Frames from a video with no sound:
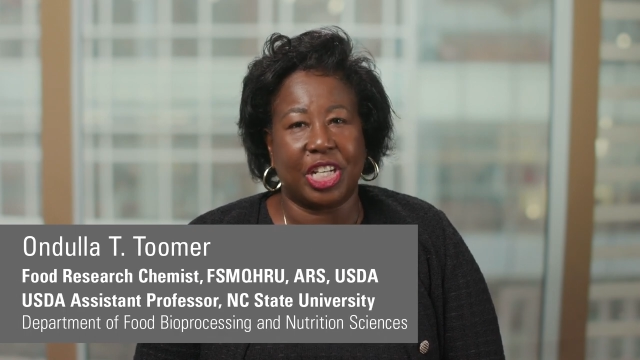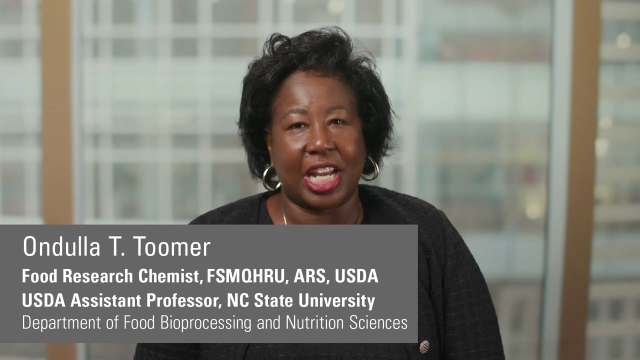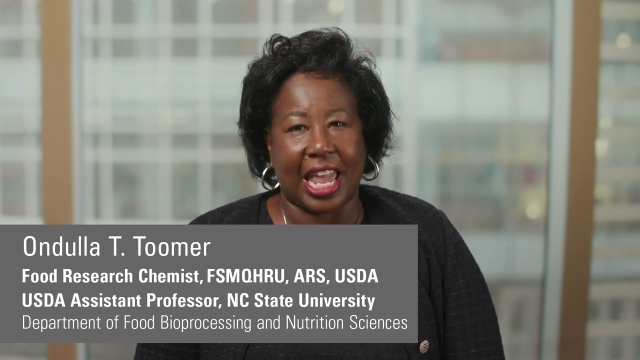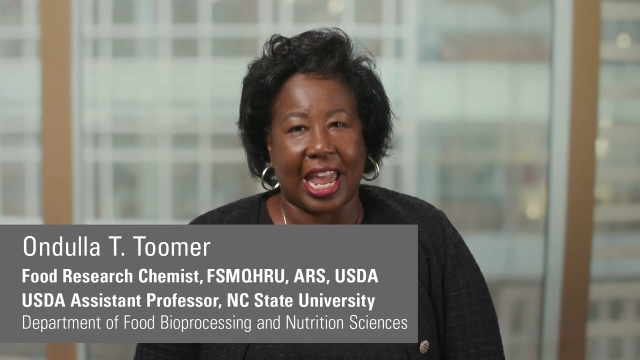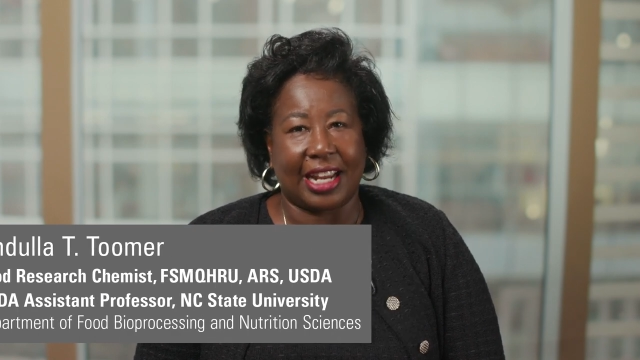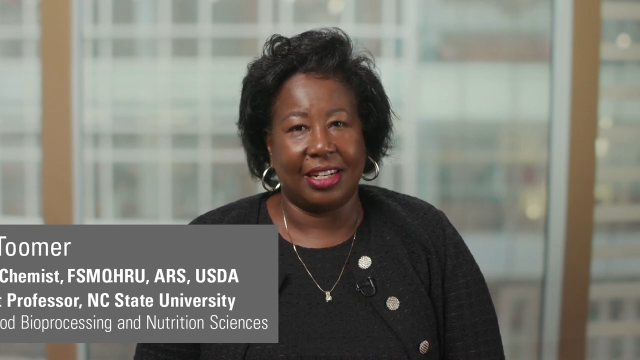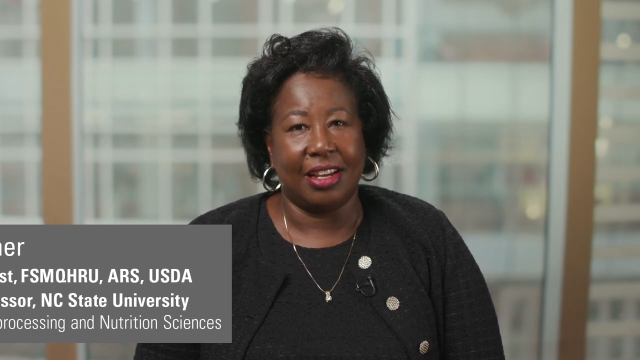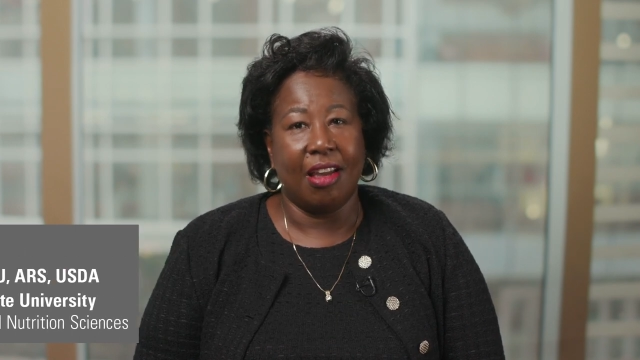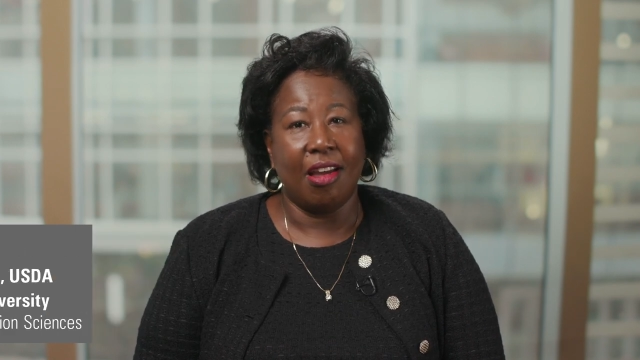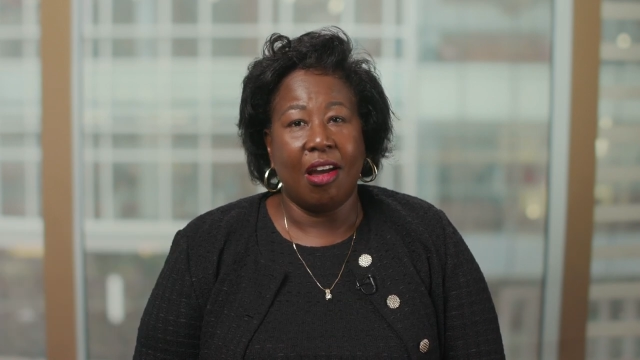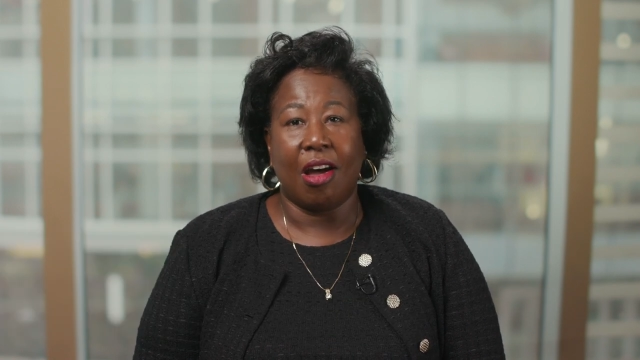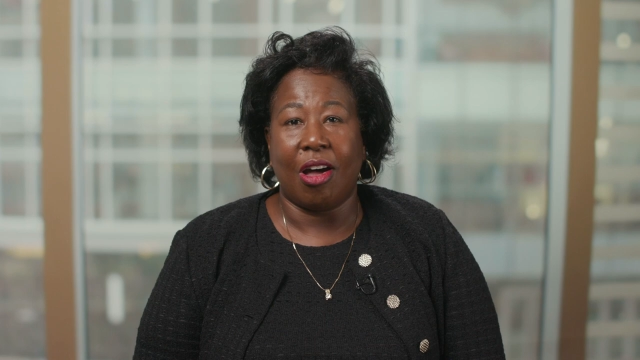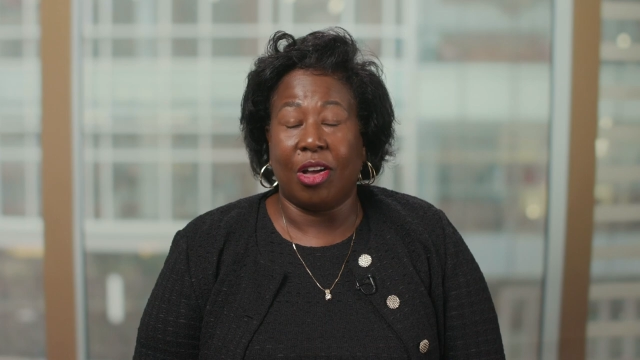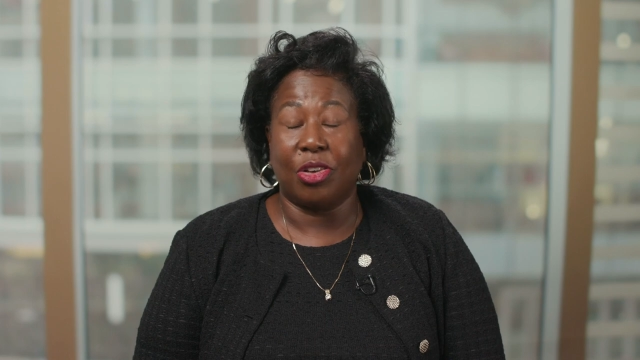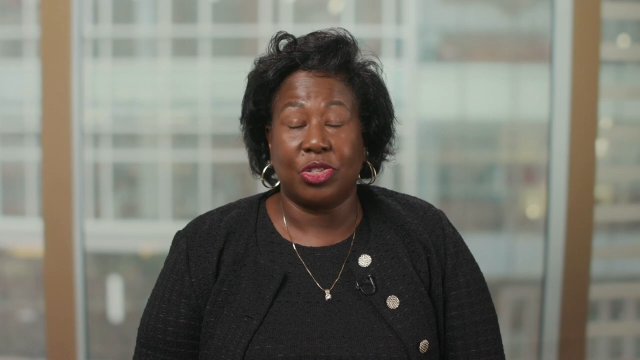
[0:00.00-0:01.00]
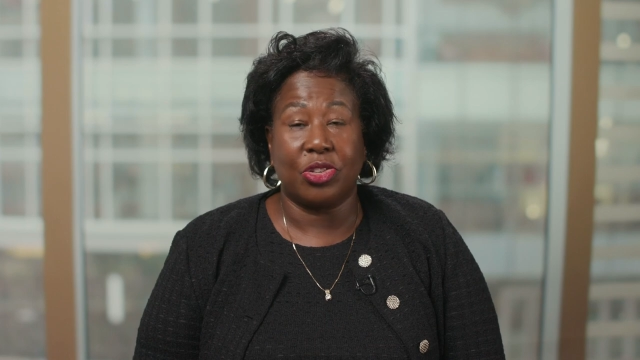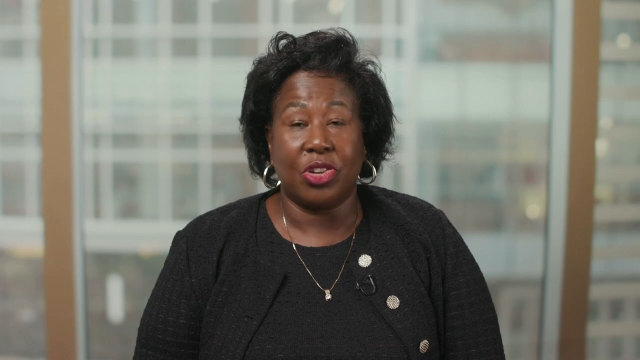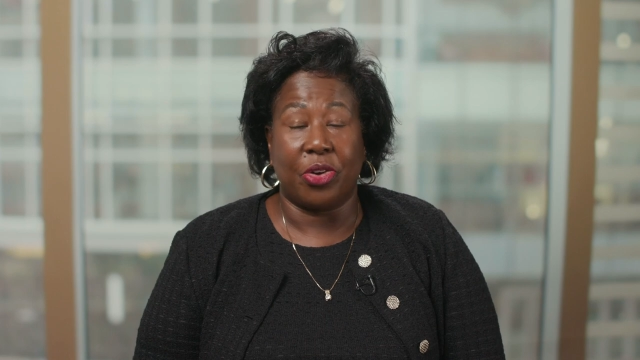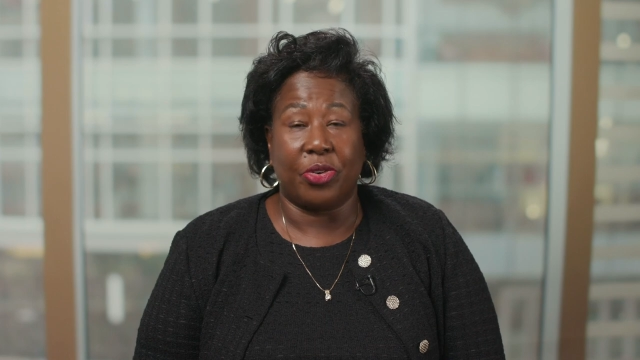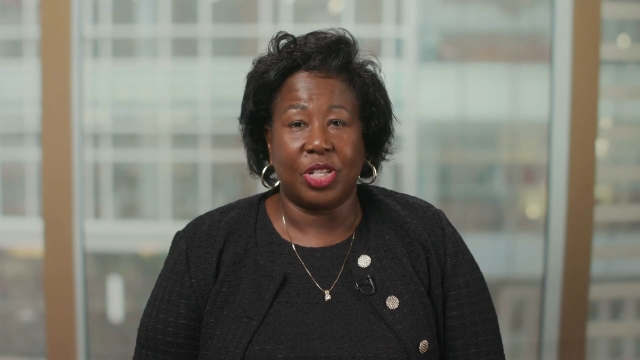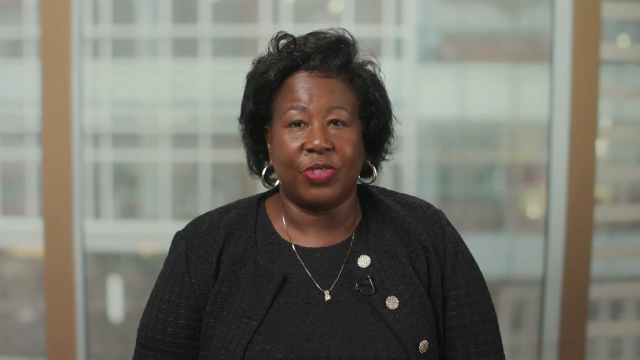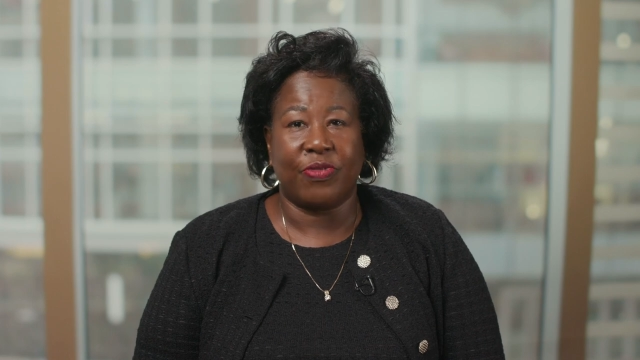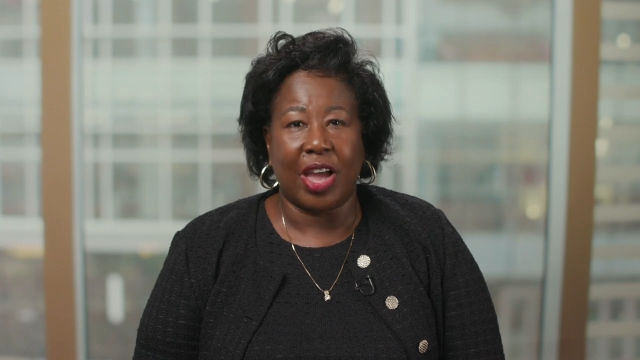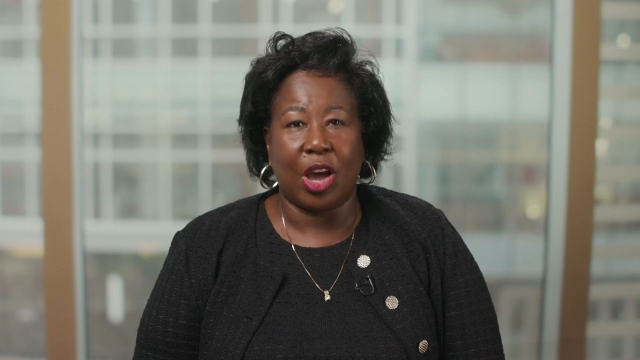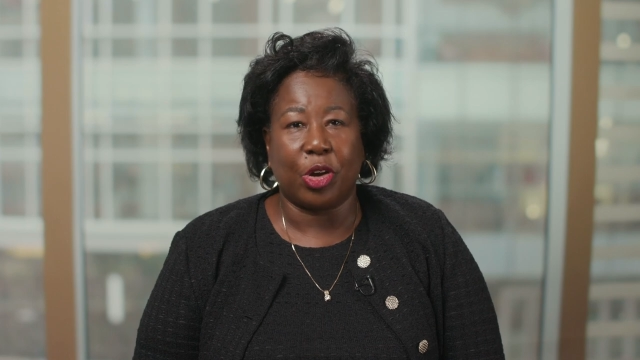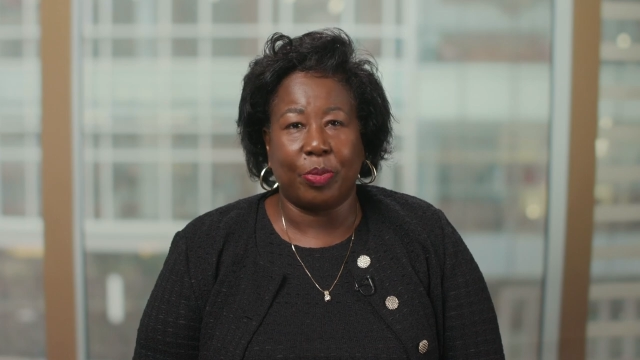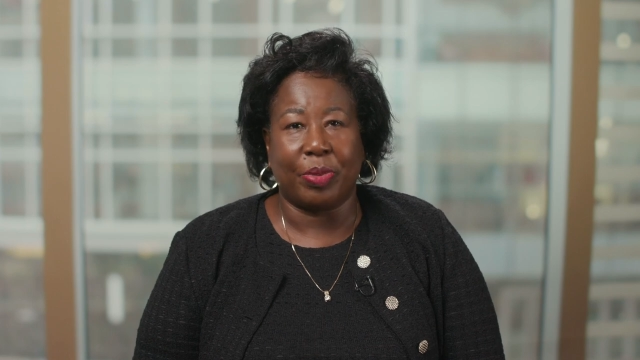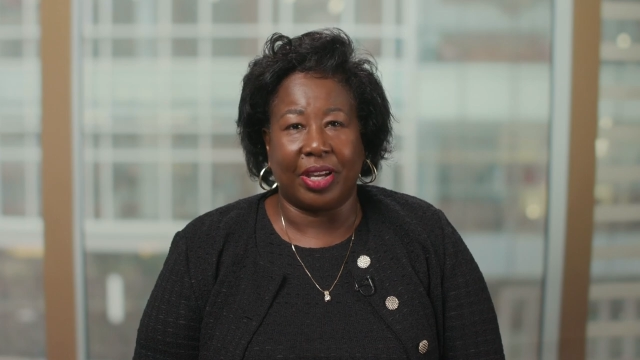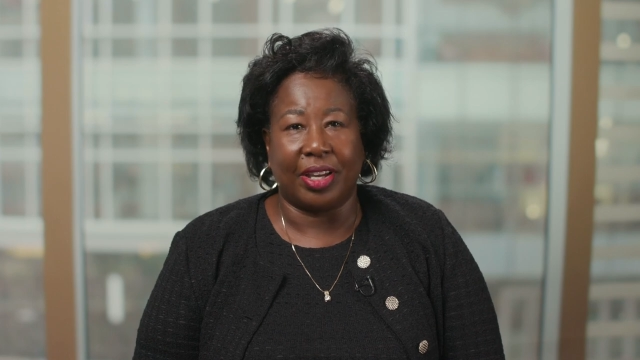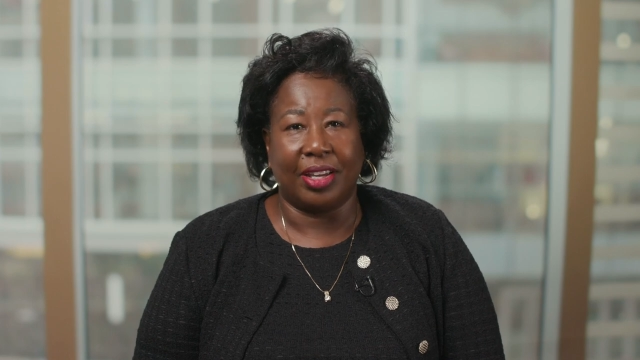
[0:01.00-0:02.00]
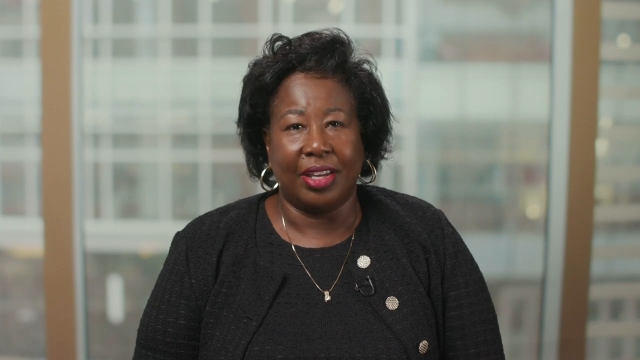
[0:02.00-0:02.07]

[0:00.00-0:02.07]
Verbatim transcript: Act, also known as FALCPA,